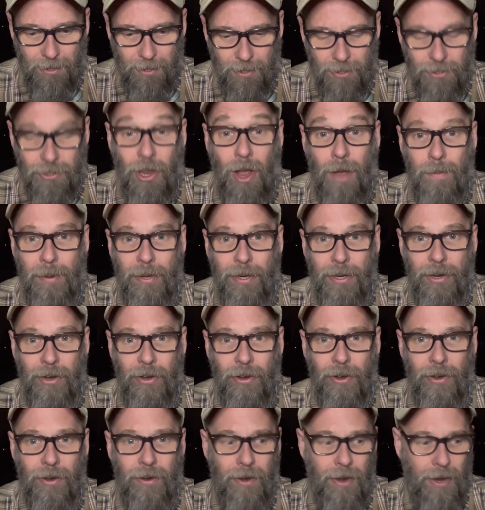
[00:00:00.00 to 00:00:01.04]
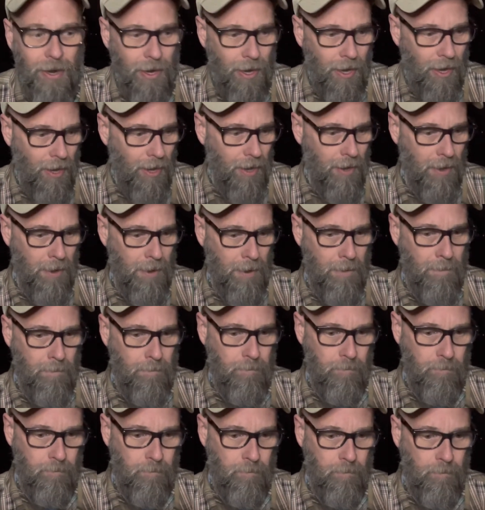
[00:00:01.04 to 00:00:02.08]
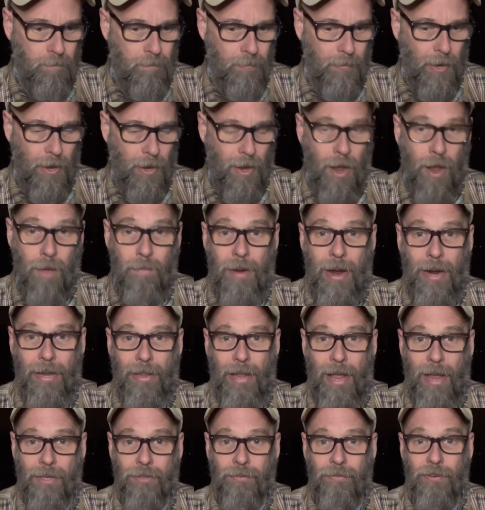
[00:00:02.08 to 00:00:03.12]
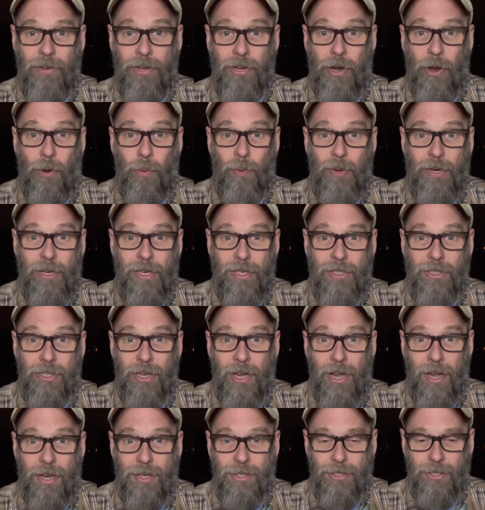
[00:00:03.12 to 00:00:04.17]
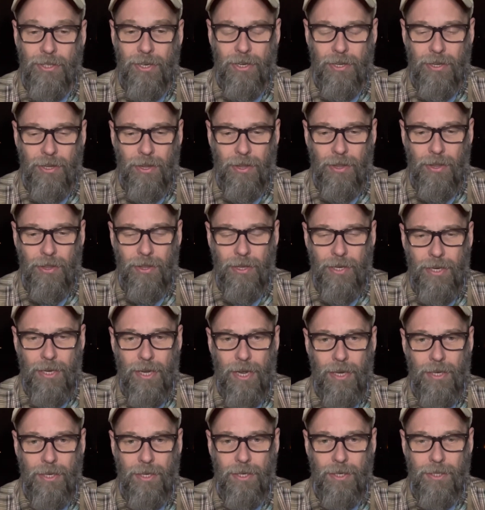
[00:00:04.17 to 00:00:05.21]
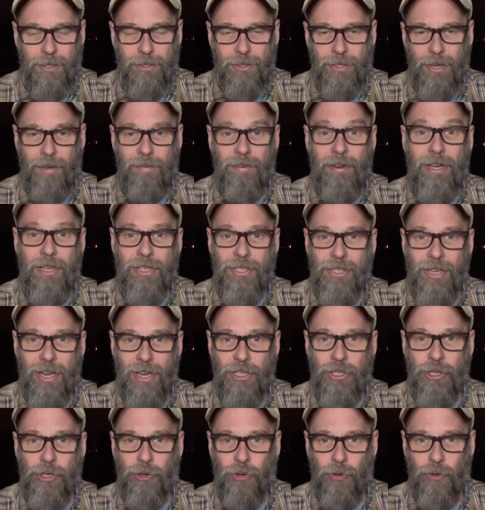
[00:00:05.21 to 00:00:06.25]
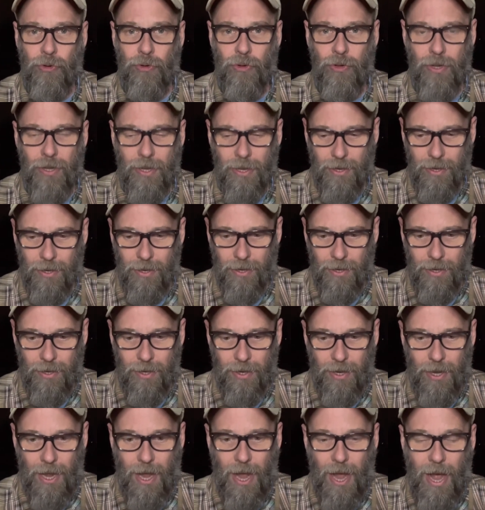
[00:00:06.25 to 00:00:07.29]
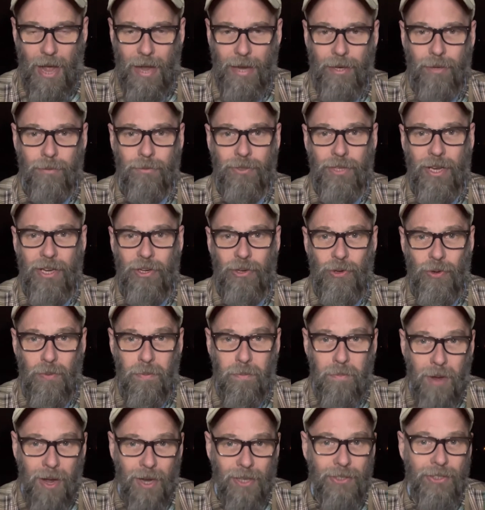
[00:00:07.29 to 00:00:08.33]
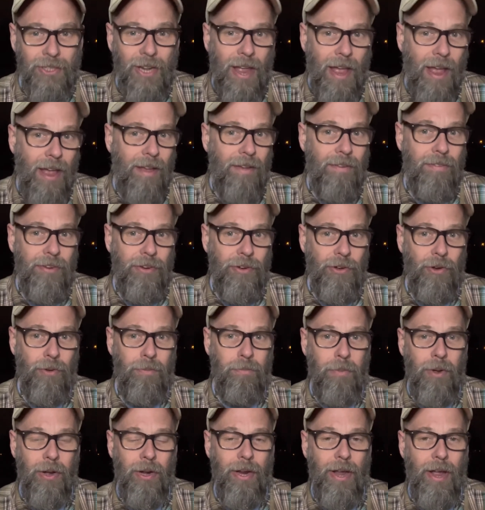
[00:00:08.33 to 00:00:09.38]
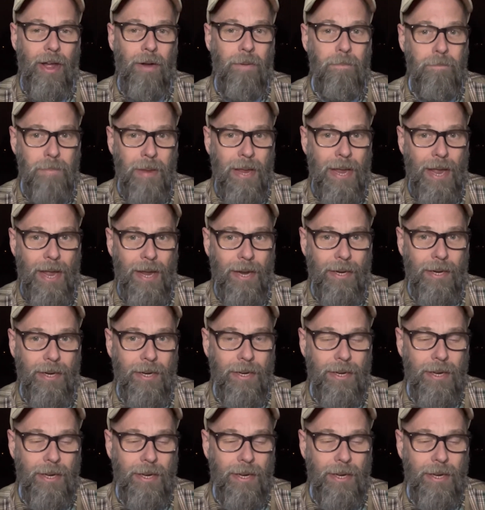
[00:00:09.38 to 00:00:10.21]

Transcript: topic here. On my last video we discussed the 7 essential items that you must have in your bug out bag.